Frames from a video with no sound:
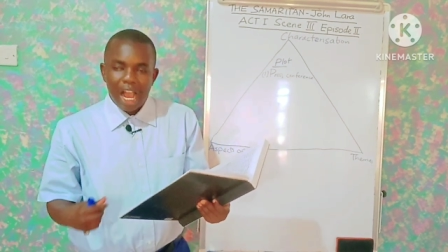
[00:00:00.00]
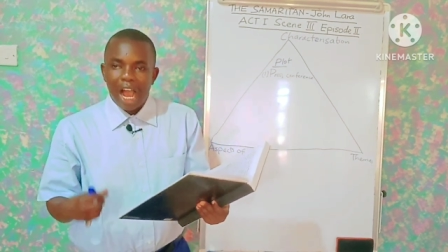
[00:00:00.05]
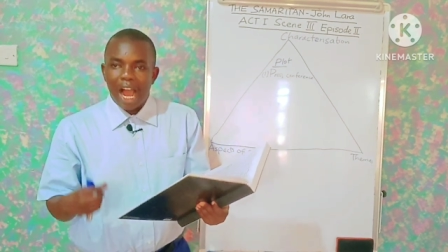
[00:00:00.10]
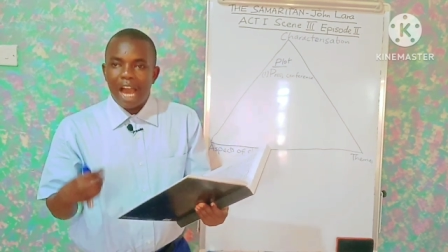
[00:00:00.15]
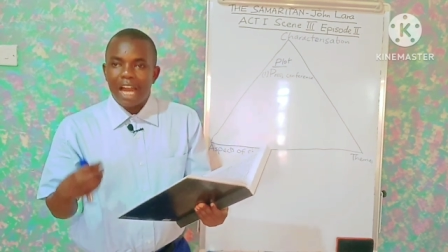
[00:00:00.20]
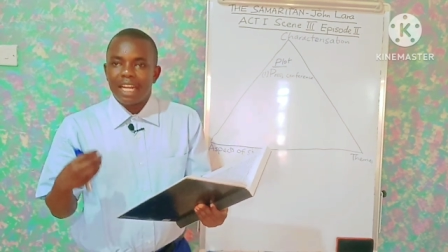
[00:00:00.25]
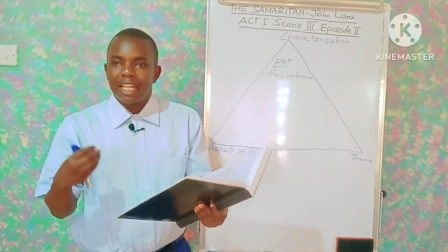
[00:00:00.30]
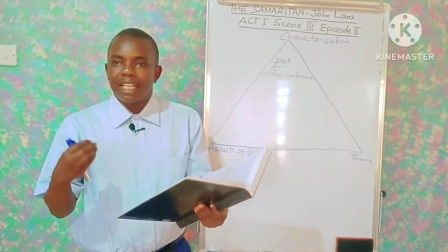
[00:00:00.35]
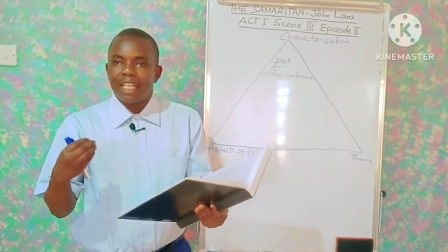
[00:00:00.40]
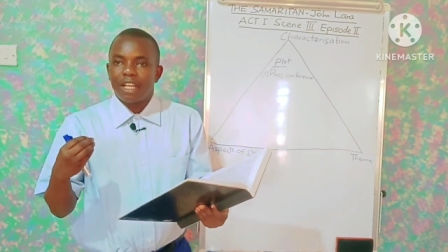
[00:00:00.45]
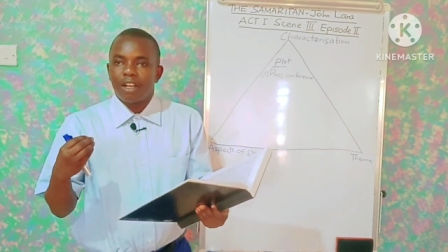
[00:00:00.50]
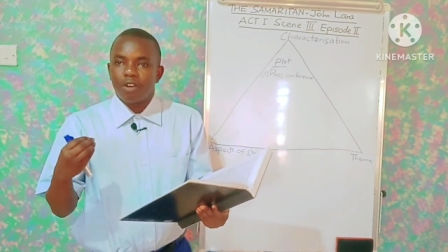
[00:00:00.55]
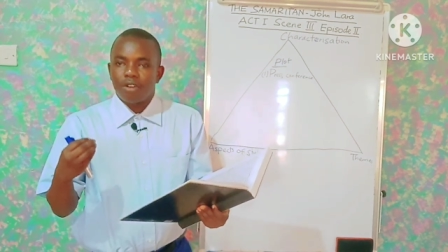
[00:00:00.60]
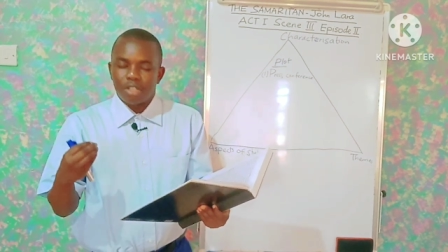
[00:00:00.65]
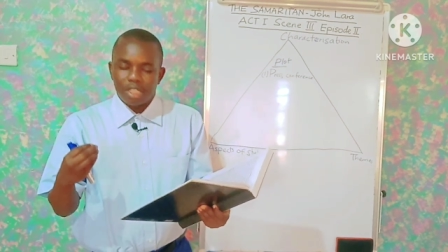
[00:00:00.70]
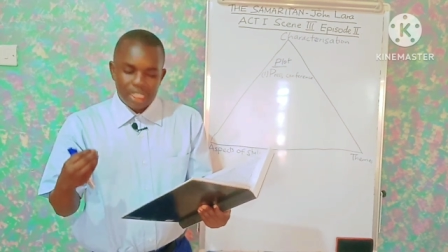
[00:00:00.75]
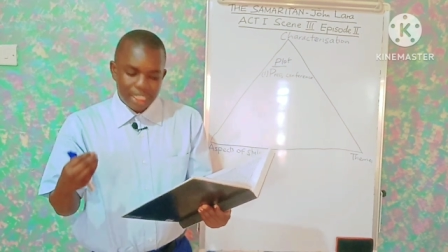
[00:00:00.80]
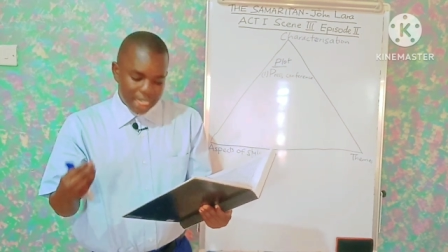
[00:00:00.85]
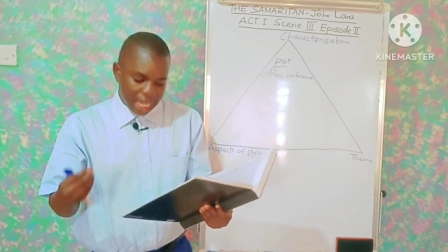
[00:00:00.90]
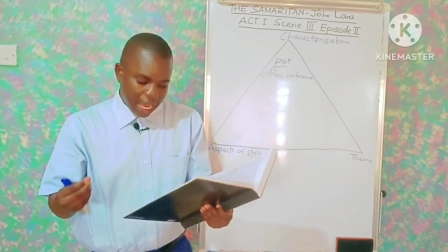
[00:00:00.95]
and the
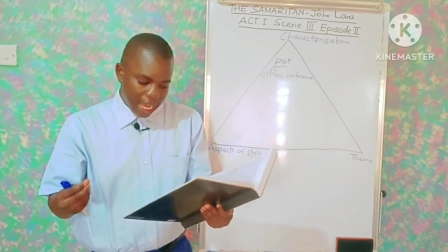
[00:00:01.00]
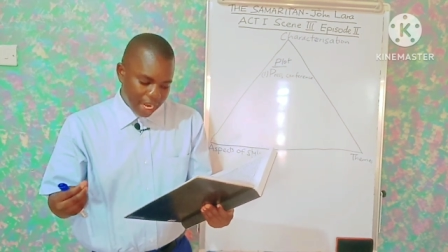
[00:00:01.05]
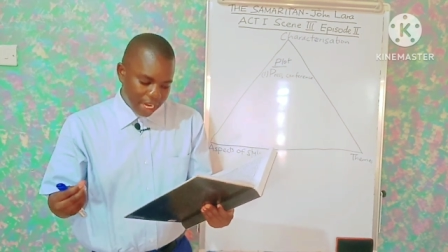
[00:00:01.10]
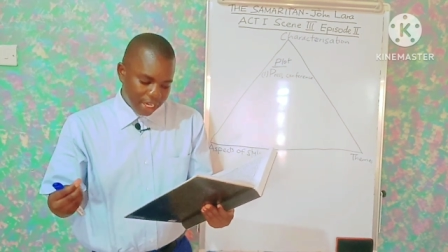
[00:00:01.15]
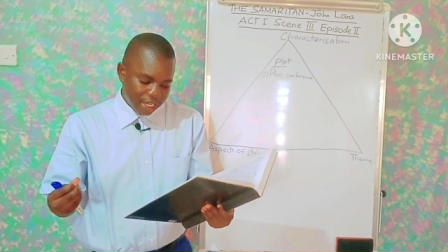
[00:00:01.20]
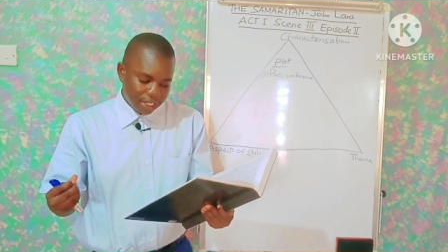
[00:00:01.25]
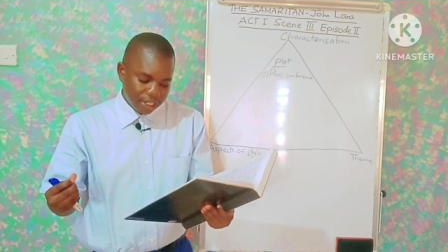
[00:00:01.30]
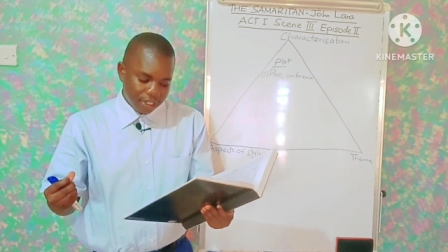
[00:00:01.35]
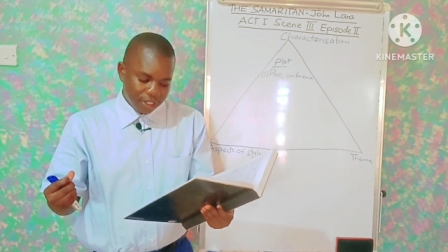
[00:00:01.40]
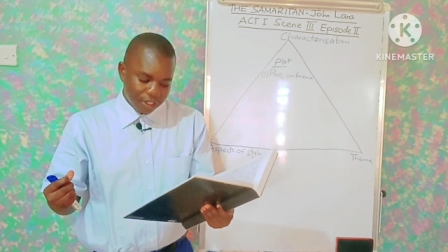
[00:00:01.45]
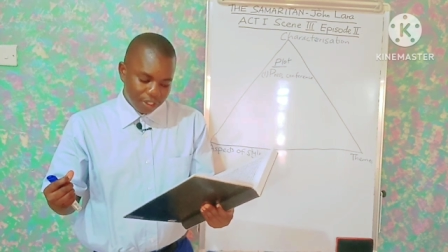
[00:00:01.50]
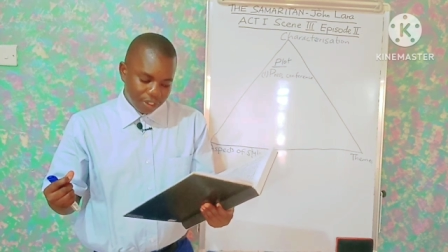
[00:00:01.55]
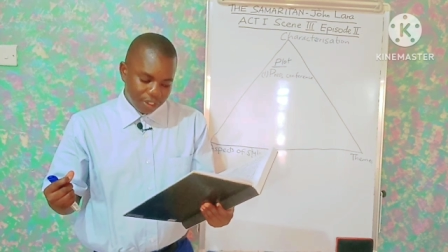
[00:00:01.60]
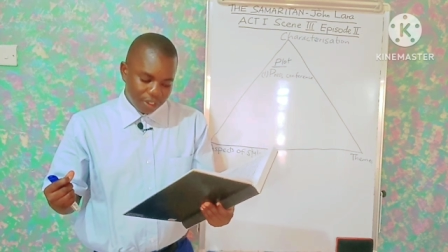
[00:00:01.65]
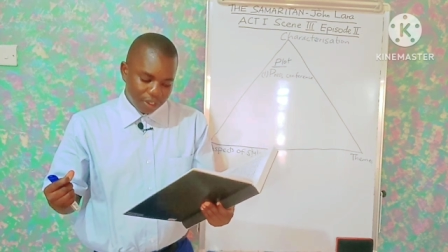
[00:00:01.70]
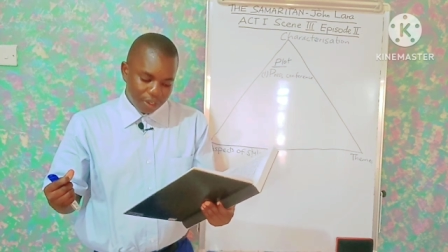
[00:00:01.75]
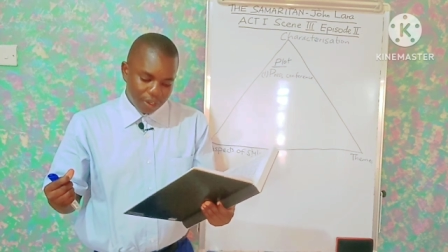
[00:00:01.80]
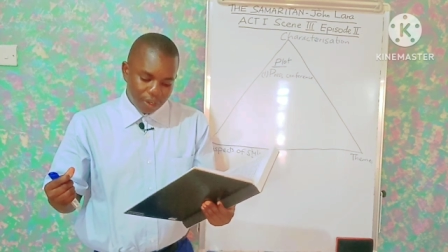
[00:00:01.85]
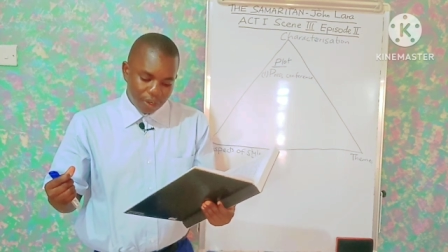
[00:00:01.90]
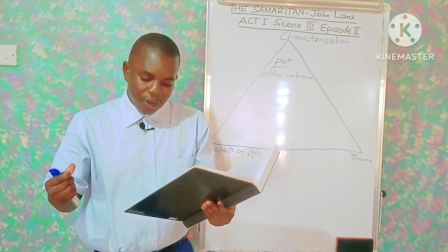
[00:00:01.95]
concern
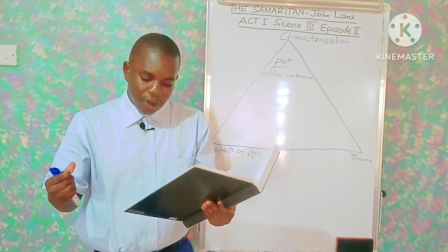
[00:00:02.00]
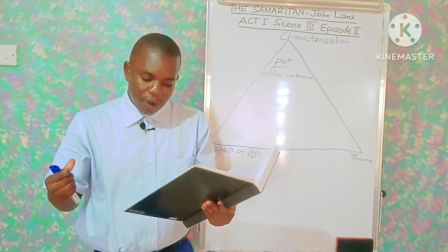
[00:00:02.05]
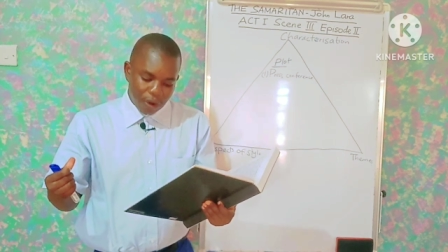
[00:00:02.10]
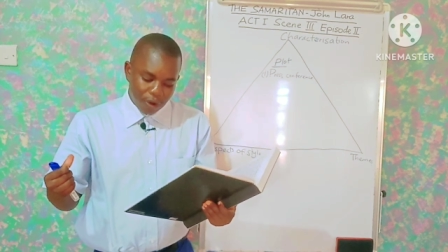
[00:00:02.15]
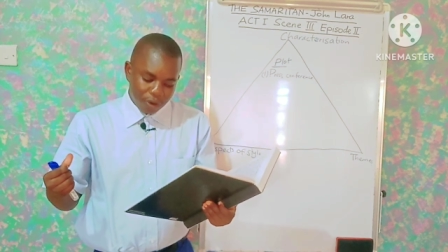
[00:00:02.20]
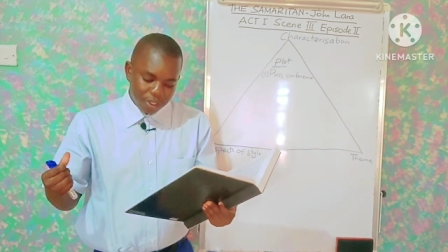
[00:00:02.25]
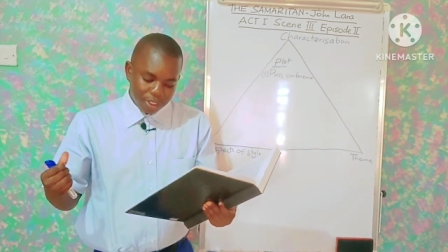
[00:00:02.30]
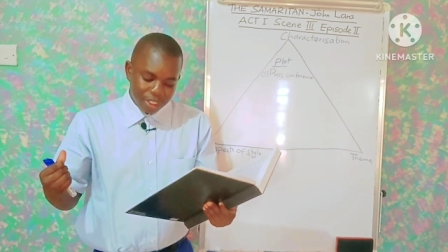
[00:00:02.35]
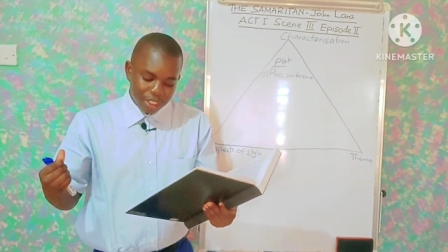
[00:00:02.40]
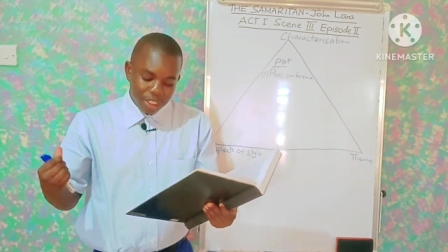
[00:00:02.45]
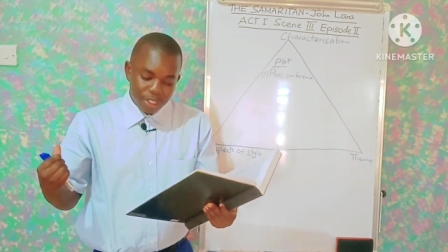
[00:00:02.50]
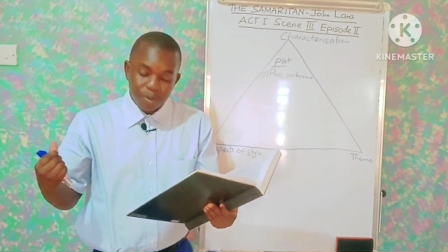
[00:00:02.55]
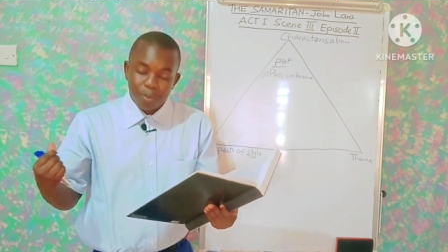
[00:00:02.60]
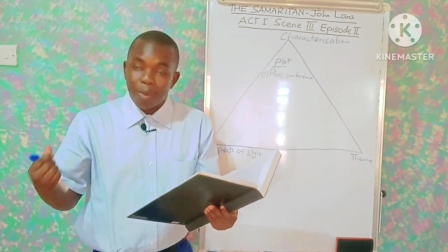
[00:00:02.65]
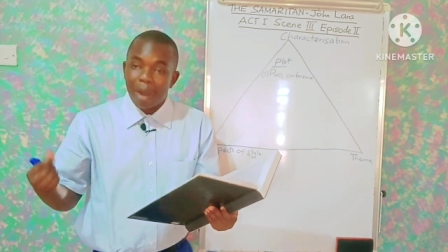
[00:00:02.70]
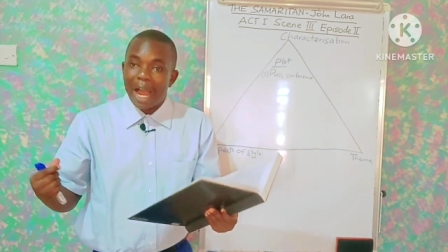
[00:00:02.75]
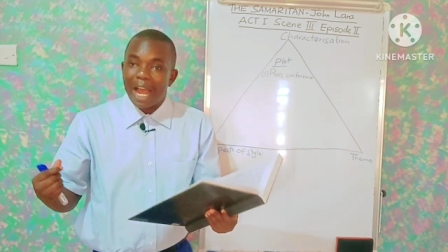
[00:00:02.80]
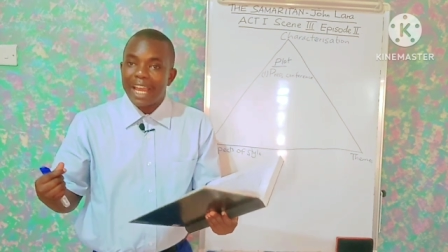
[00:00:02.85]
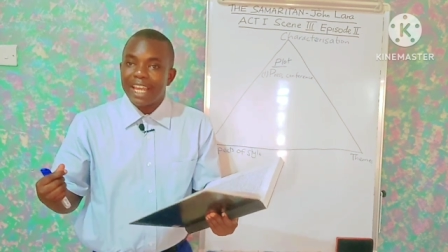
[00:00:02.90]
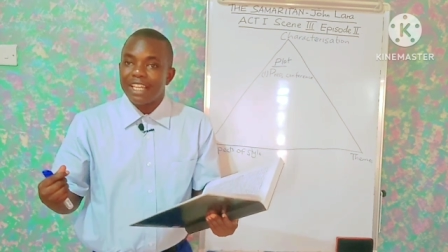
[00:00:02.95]
on the
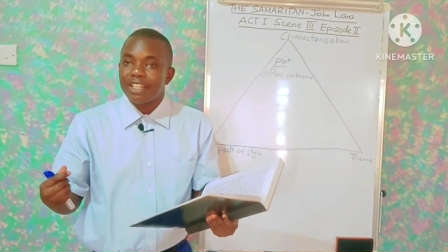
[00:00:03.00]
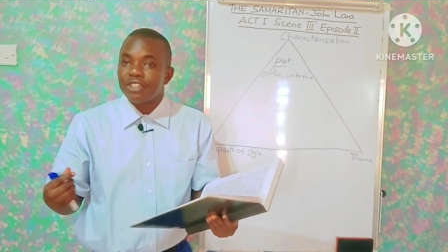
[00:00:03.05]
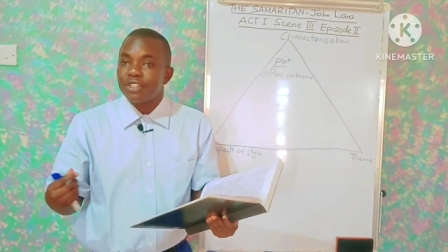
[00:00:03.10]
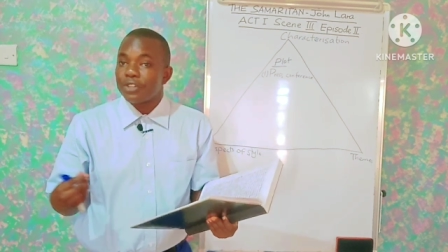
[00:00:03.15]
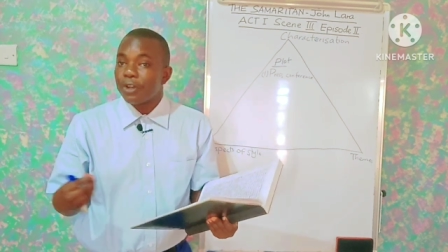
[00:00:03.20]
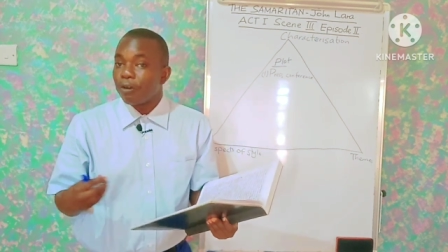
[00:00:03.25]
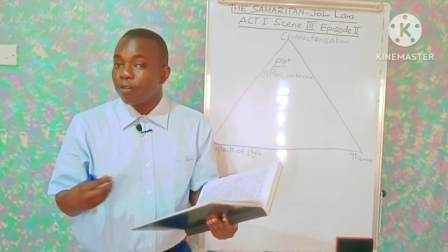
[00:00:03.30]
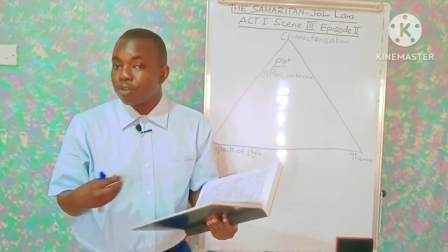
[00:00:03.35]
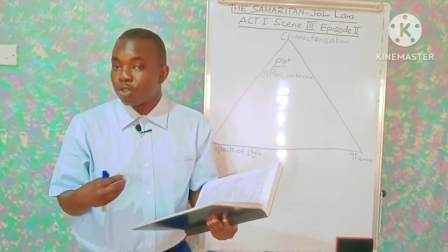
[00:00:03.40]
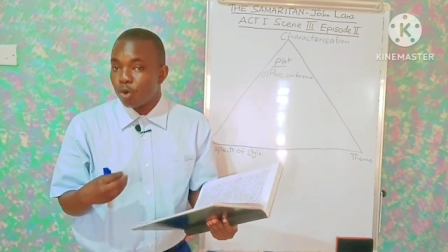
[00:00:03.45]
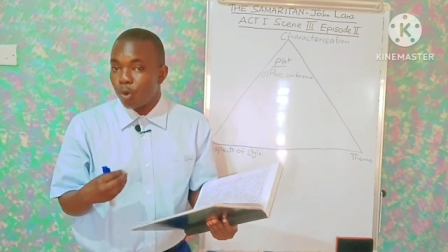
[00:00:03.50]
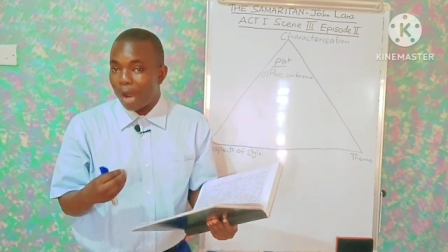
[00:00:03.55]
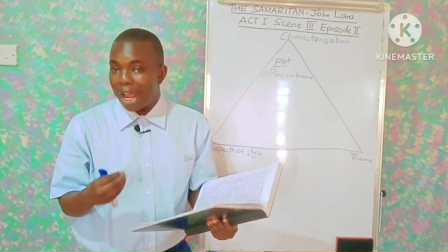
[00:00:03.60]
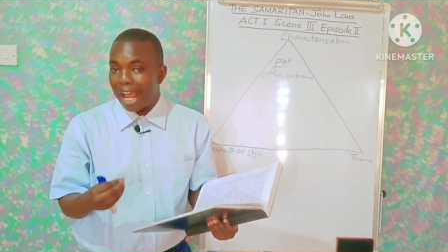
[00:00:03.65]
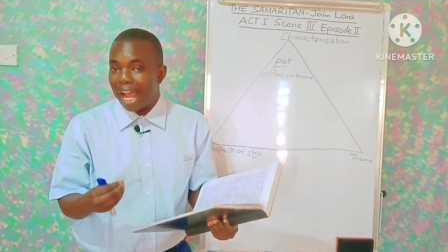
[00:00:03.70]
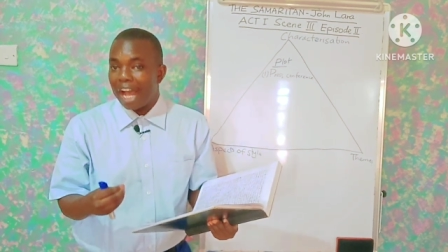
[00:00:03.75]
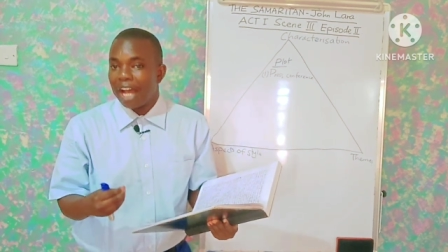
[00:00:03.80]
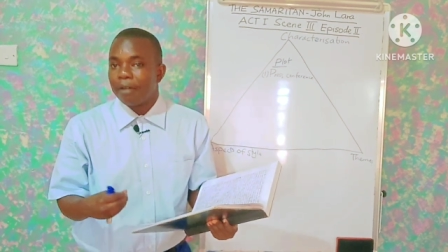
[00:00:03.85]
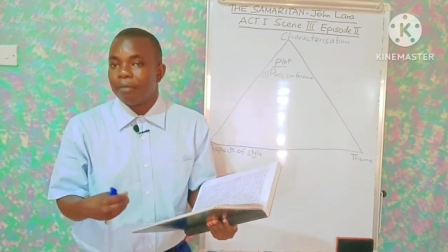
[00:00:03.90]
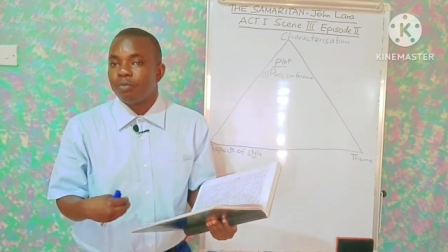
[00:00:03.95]
spy
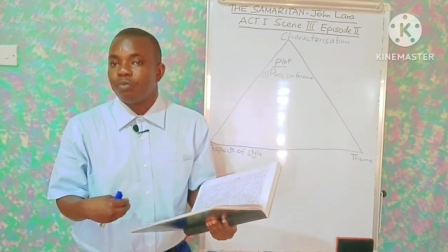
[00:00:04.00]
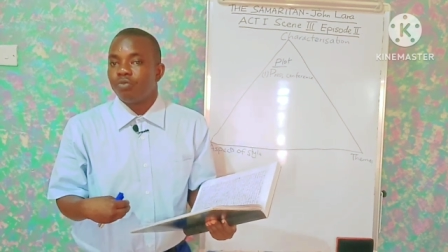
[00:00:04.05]
software